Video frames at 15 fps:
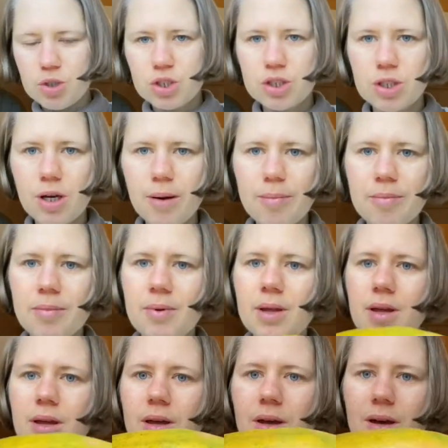shop,
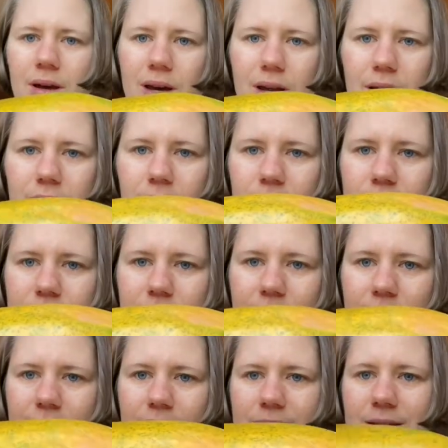and it looks
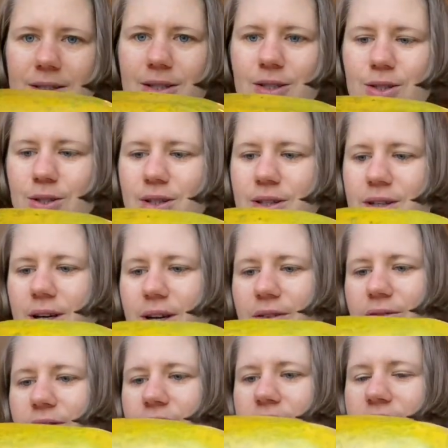like this. So it's kind
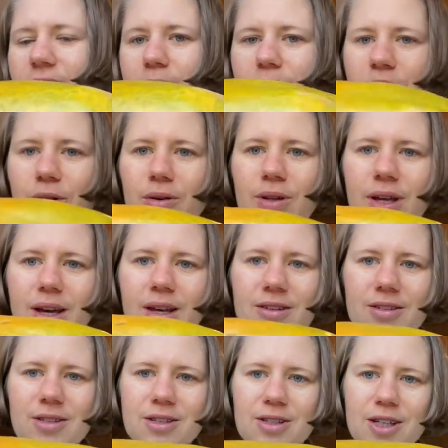of the same, it only
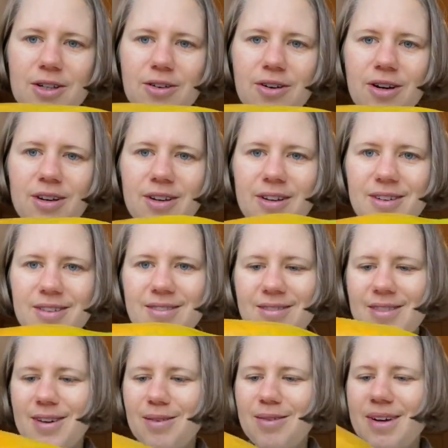has a sticker on it.
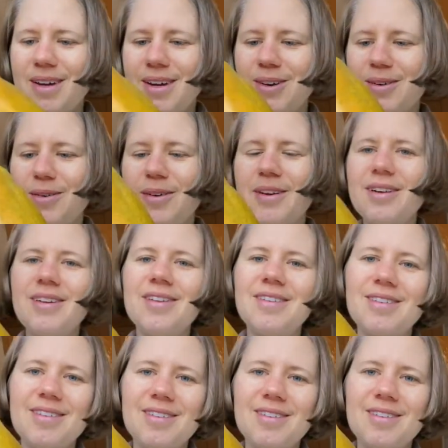That way I know that it's